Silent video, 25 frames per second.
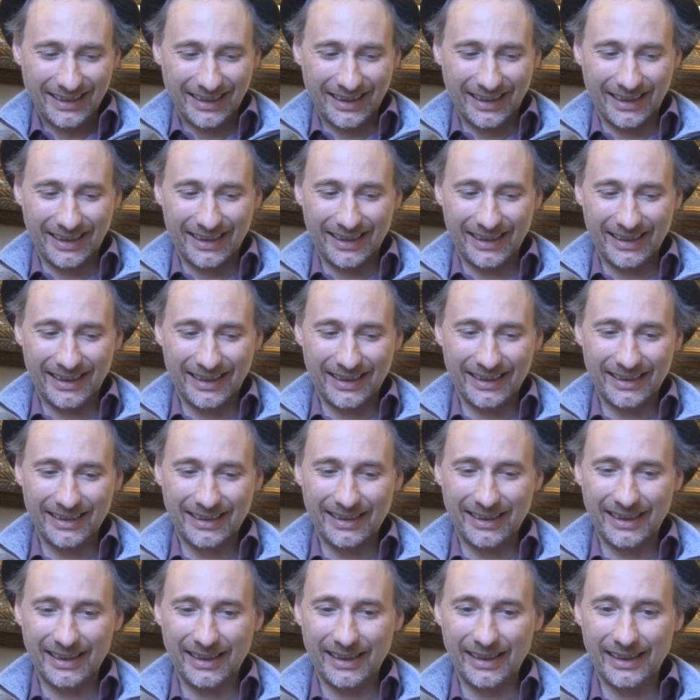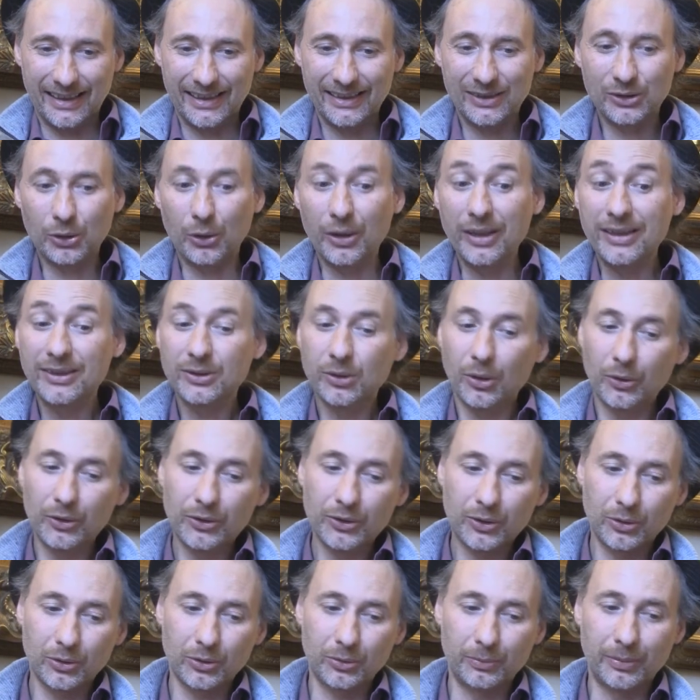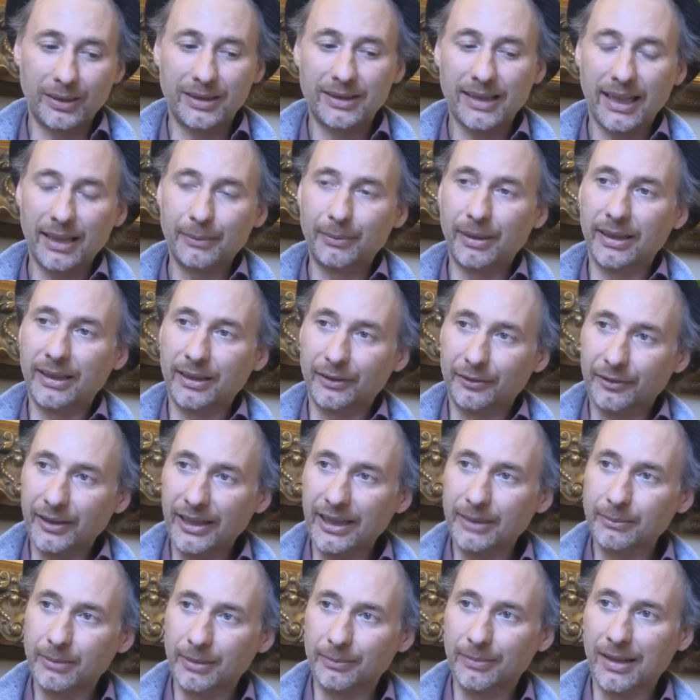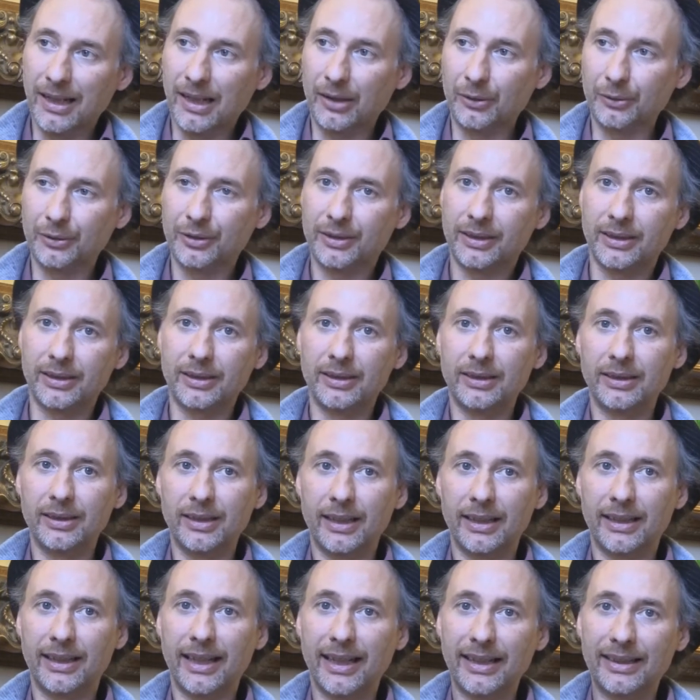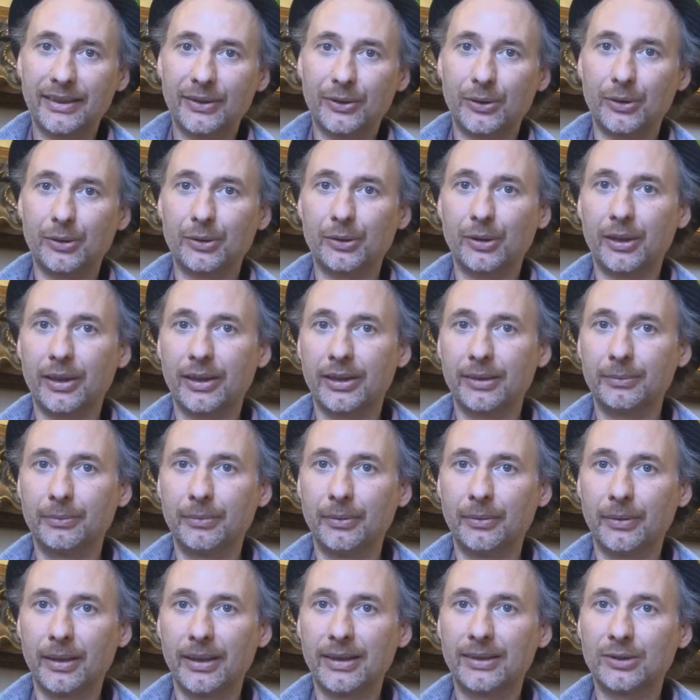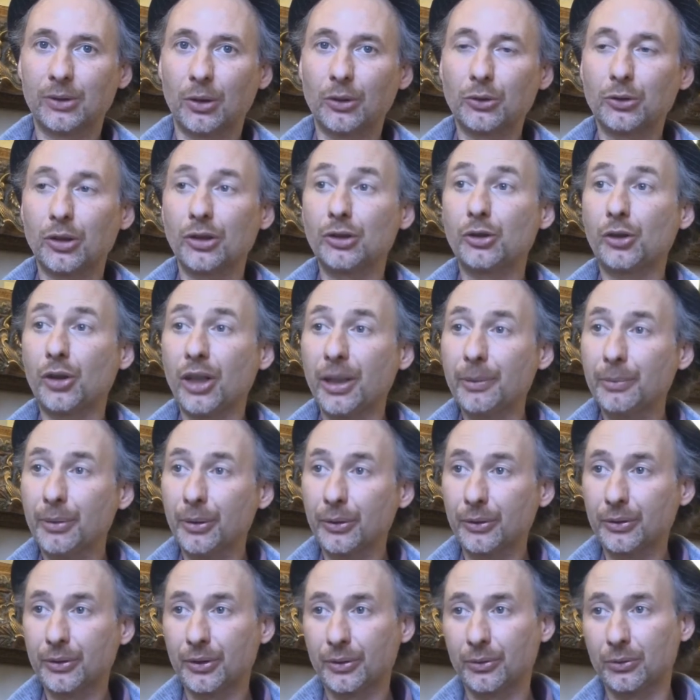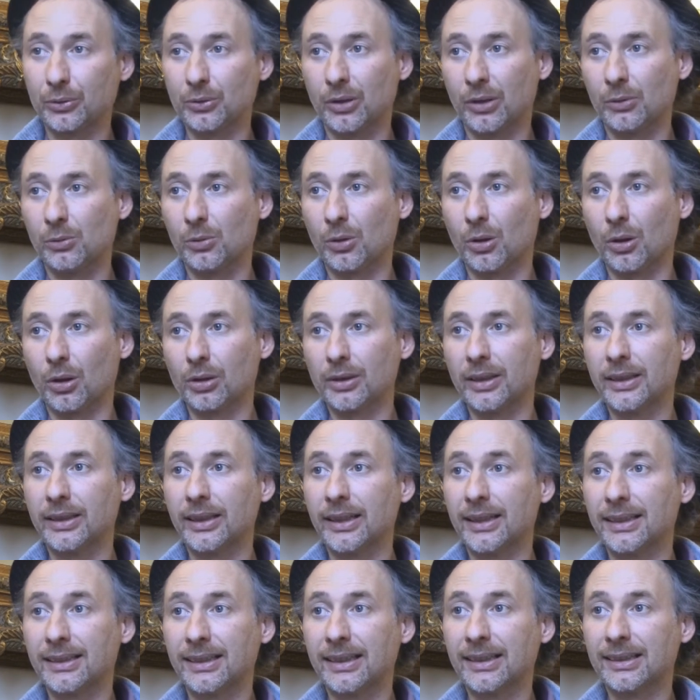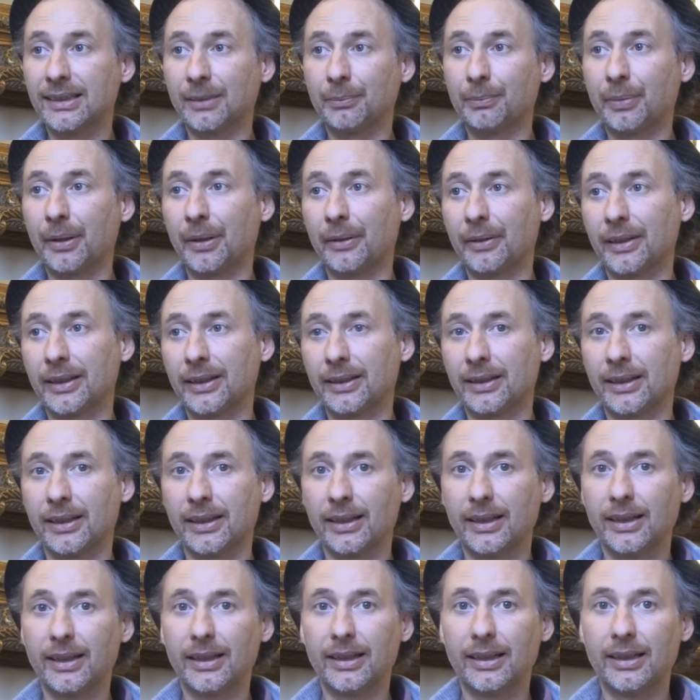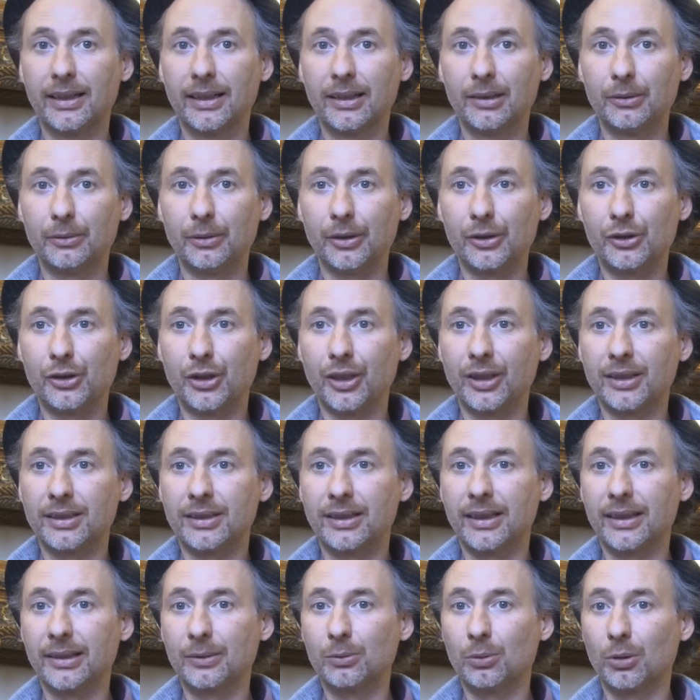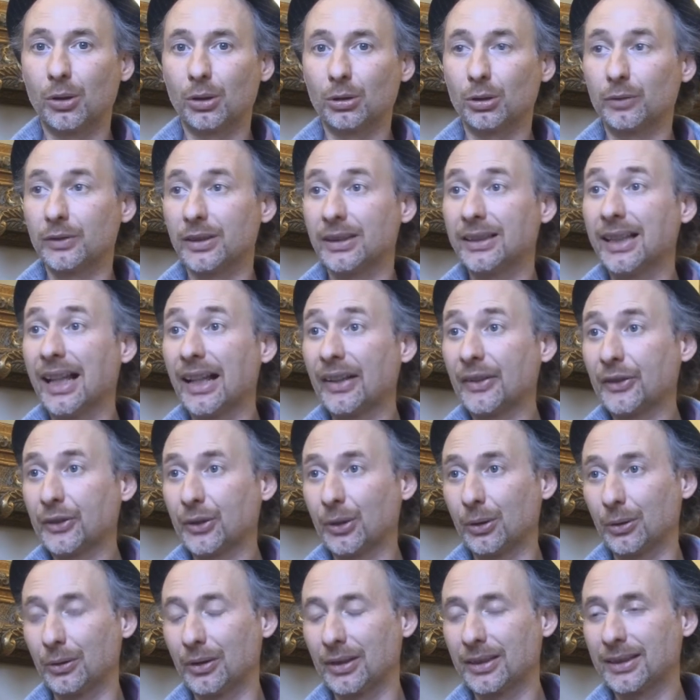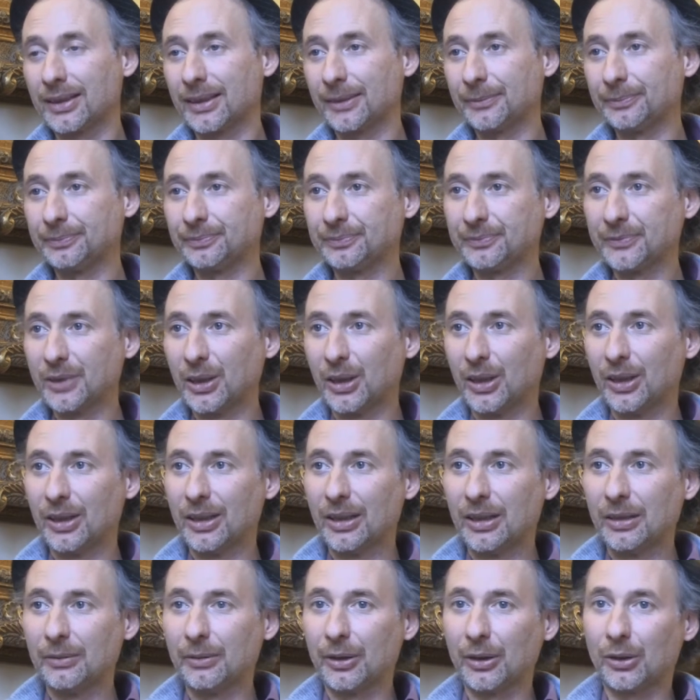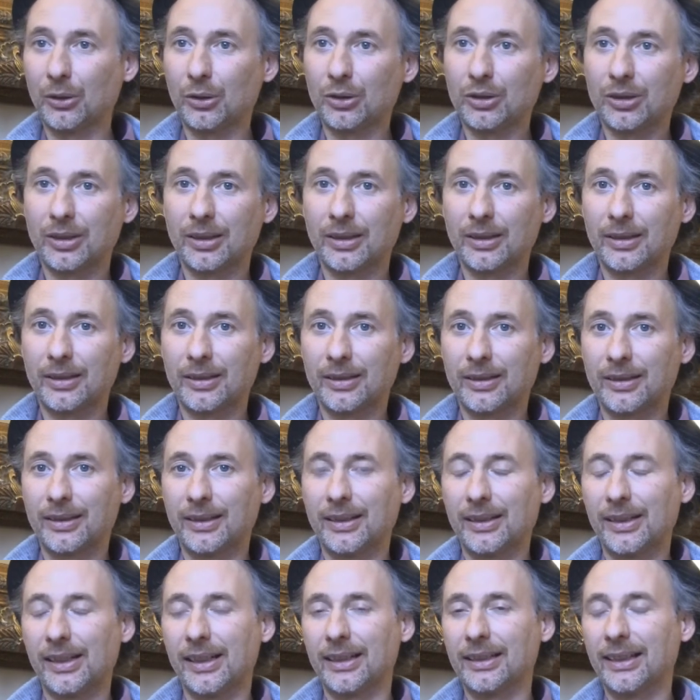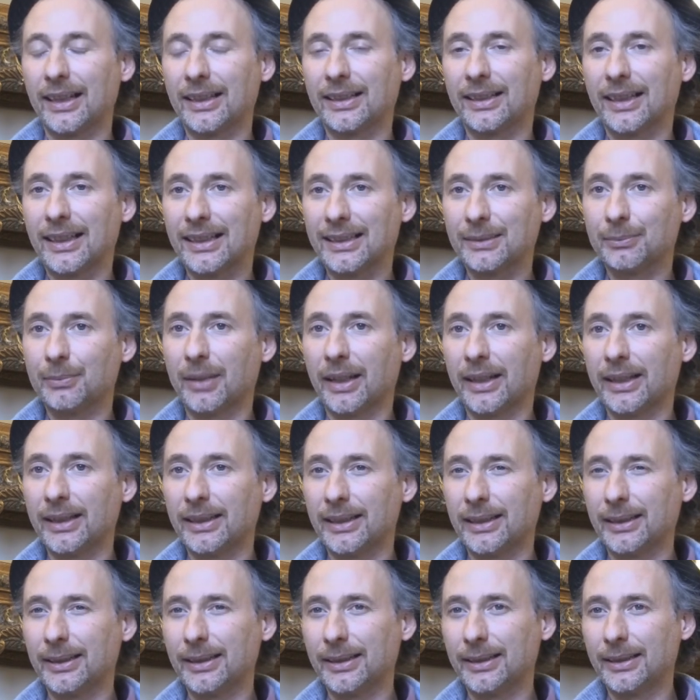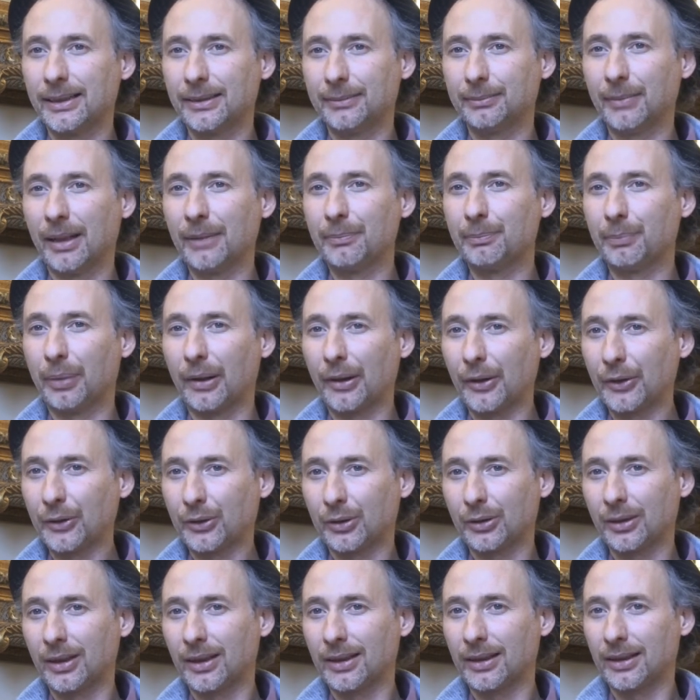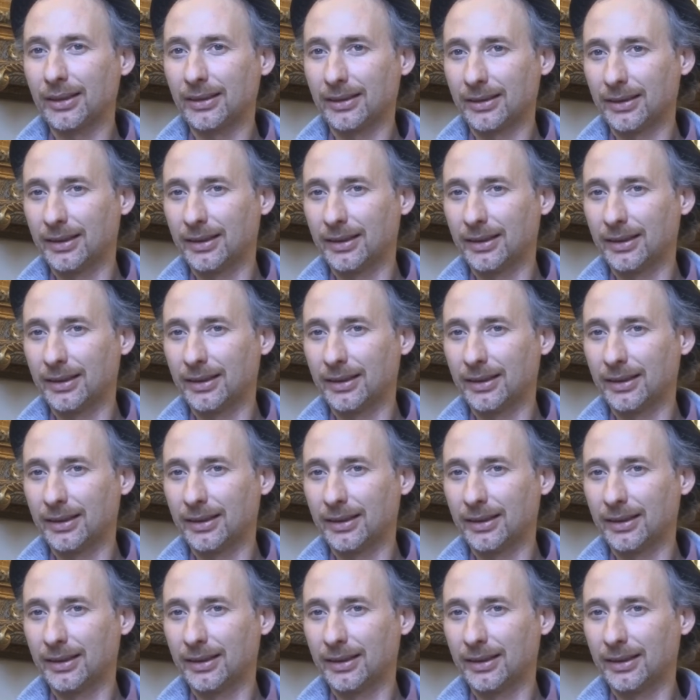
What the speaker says: And so it's also, besides being a film about a ghetto, and it's also a tribute to a world that is disappearing, which is the world of the dance halls, because and that is my personal